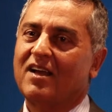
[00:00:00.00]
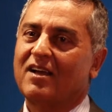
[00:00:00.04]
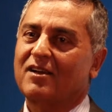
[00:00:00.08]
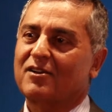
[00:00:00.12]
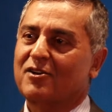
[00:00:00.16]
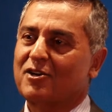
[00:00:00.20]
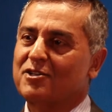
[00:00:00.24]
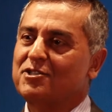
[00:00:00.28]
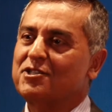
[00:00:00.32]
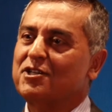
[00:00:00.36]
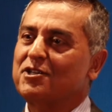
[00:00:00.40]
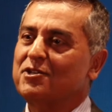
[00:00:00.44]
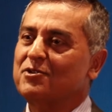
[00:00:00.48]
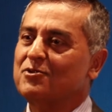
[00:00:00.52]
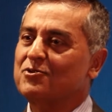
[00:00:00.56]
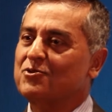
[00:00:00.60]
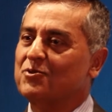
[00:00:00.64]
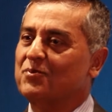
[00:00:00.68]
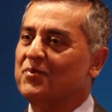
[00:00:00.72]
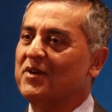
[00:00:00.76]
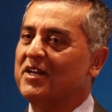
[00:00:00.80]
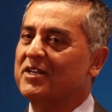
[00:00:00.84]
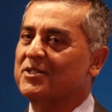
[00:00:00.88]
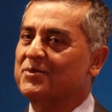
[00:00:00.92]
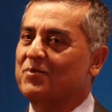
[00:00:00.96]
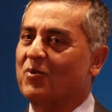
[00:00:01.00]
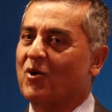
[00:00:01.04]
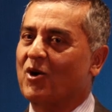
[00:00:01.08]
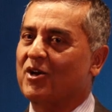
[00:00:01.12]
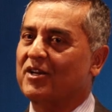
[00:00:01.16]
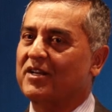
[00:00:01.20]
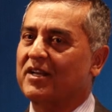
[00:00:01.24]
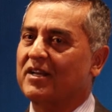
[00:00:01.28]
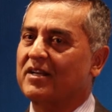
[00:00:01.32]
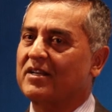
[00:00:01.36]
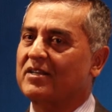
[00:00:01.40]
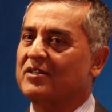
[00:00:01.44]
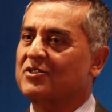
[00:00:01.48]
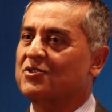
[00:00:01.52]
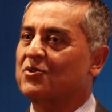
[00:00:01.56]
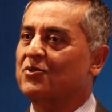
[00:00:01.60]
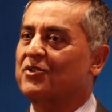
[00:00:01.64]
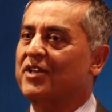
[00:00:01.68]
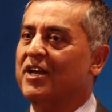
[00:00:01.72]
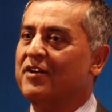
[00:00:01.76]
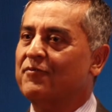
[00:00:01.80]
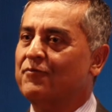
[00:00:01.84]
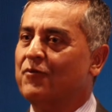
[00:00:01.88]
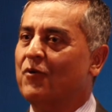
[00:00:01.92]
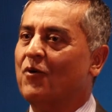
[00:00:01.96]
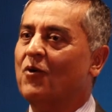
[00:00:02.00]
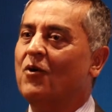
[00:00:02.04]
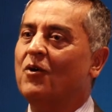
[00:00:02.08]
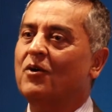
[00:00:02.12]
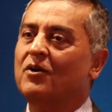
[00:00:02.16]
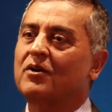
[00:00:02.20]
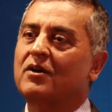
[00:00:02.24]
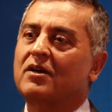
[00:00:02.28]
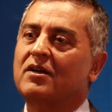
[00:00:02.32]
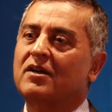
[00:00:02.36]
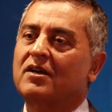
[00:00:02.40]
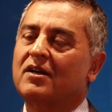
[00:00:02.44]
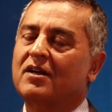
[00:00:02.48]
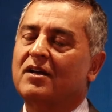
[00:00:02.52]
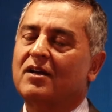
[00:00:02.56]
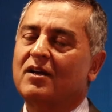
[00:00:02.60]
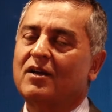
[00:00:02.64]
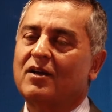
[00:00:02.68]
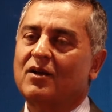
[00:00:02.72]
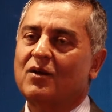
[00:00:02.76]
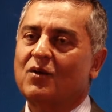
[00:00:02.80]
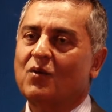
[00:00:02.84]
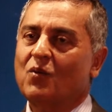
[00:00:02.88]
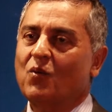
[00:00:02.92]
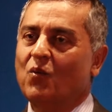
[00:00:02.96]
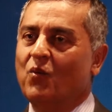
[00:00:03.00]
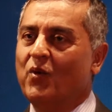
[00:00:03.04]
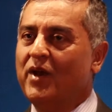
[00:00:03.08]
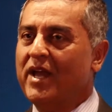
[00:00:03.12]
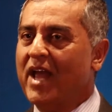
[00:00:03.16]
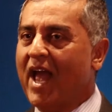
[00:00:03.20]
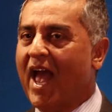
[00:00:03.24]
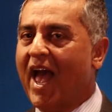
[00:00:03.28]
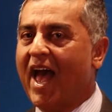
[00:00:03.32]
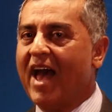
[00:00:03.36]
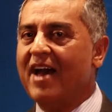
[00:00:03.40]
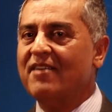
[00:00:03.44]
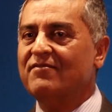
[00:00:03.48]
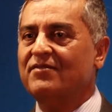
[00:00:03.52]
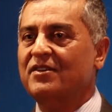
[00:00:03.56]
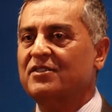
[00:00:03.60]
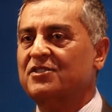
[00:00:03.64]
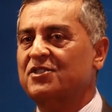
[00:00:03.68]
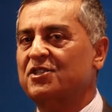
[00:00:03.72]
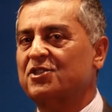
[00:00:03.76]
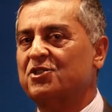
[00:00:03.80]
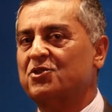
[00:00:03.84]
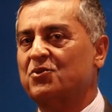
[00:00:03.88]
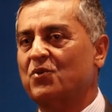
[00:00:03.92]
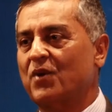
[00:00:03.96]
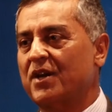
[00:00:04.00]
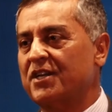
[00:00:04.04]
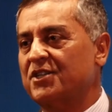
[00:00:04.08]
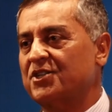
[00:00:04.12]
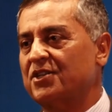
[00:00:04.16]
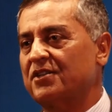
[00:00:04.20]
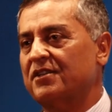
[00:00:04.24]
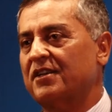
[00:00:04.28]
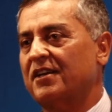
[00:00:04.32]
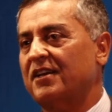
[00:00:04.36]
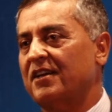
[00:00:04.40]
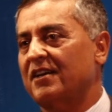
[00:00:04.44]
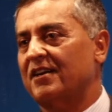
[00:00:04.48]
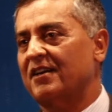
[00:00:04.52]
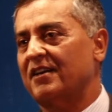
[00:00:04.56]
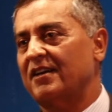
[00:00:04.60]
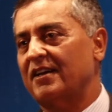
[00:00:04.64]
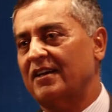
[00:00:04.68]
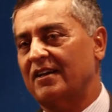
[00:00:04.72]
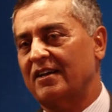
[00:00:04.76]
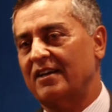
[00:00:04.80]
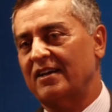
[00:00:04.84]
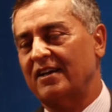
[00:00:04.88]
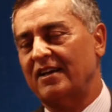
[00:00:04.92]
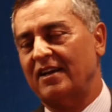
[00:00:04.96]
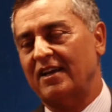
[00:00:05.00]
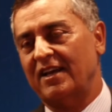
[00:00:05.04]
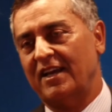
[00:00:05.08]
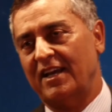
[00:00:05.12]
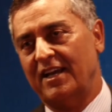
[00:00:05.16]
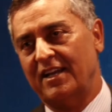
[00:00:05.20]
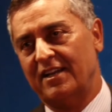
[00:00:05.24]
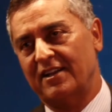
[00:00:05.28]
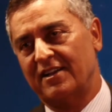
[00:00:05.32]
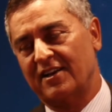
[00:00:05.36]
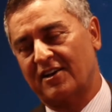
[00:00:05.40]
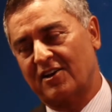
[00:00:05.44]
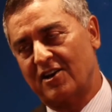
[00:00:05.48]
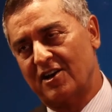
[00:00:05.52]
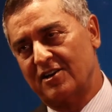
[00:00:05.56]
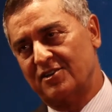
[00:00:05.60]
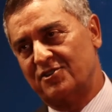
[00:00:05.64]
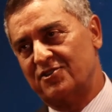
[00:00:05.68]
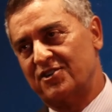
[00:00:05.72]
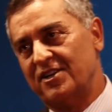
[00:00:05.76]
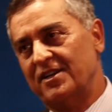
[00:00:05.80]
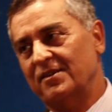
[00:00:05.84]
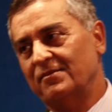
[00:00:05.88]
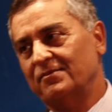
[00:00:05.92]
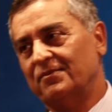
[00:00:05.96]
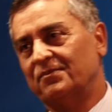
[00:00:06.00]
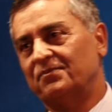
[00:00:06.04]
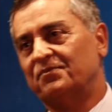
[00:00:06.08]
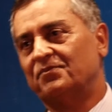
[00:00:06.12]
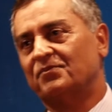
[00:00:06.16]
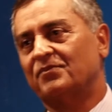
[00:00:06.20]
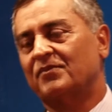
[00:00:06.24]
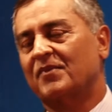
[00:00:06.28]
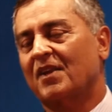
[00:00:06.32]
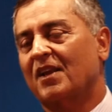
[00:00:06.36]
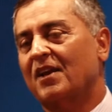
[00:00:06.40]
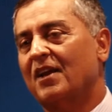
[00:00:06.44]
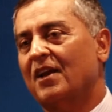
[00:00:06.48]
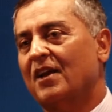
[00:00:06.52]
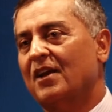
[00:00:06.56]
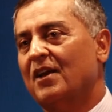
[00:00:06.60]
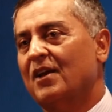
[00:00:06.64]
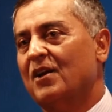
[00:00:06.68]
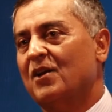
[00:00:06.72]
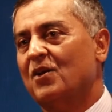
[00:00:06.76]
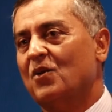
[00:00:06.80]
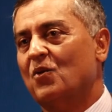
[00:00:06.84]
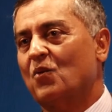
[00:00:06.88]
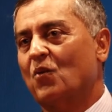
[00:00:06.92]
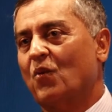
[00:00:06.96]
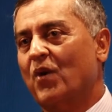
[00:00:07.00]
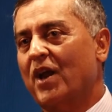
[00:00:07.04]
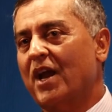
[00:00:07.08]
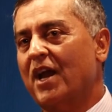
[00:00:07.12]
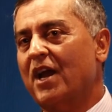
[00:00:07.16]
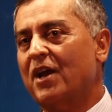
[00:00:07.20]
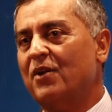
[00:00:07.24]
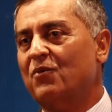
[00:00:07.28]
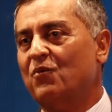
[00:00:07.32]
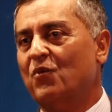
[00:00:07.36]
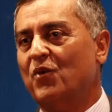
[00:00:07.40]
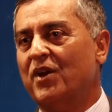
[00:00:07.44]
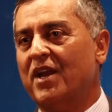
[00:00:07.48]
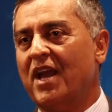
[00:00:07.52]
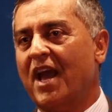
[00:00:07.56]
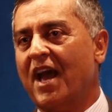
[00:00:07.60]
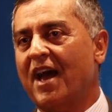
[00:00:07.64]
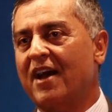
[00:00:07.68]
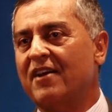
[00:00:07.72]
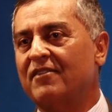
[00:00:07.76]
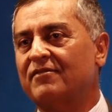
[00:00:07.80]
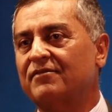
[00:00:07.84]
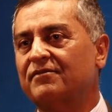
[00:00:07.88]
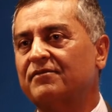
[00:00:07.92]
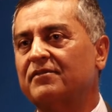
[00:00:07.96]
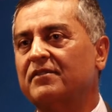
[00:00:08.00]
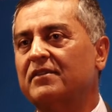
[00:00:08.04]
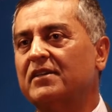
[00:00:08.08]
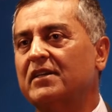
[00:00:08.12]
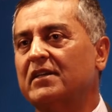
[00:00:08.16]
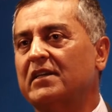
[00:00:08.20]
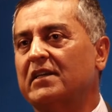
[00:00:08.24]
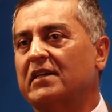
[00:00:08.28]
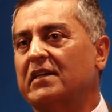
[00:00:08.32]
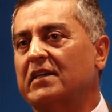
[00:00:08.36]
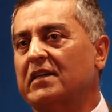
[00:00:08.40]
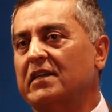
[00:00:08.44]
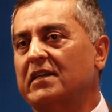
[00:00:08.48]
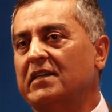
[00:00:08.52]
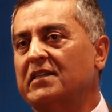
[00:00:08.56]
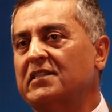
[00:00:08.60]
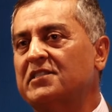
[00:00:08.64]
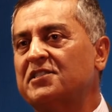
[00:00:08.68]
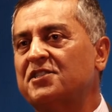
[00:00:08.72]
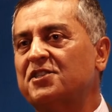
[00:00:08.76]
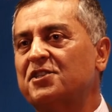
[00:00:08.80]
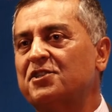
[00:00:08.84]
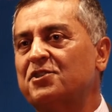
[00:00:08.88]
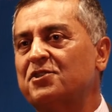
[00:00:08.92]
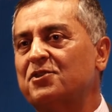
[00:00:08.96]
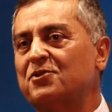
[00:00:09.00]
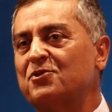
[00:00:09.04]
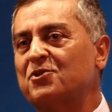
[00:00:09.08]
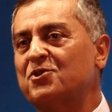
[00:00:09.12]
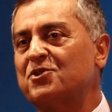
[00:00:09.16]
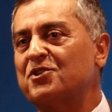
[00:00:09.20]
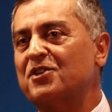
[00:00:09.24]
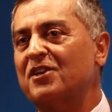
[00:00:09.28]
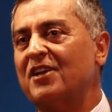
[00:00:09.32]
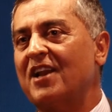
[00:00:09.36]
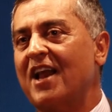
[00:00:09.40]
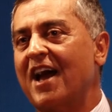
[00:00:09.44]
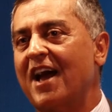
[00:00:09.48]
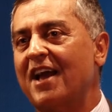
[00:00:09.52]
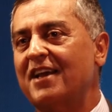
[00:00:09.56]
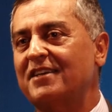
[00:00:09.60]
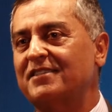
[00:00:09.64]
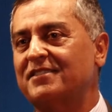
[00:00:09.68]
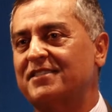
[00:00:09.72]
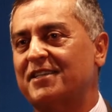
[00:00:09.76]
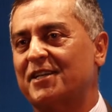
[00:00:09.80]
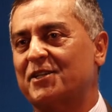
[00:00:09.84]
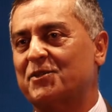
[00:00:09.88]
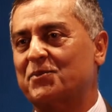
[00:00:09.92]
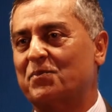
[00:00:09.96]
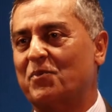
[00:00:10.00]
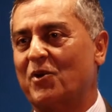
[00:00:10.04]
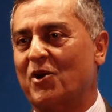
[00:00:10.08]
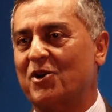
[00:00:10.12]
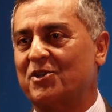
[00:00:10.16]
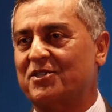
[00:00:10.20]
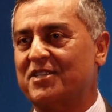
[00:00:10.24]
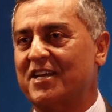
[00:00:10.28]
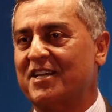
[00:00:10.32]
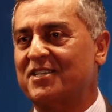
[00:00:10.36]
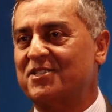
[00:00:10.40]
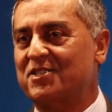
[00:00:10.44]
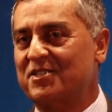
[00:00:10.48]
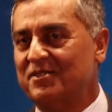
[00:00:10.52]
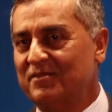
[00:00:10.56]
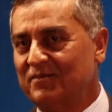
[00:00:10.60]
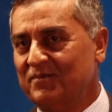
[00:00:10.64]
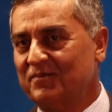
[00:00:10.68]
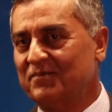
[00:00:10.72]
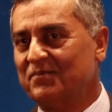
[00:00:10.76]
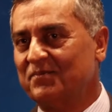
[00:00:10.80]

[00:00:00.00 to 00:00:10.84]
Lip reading: Continue to be exploited. So therefore, we have a situation here in the country where we have institutionalized exploitation,